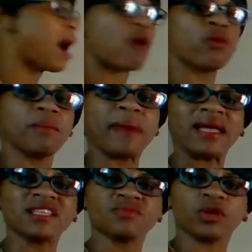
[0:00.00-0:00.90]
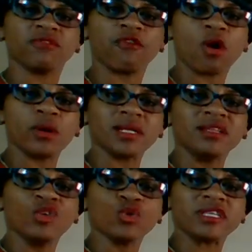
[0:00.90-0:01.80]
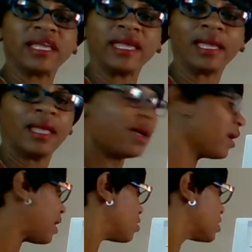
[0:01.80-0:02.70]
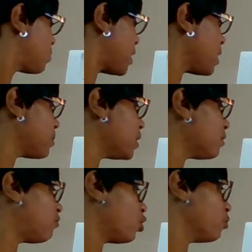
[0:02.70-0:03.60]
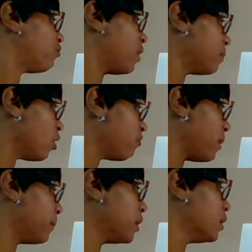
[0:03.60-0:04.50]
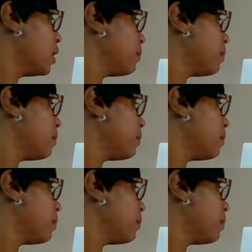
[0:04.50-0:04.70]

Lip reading: our balance brought forward, note E, accounts payable from November,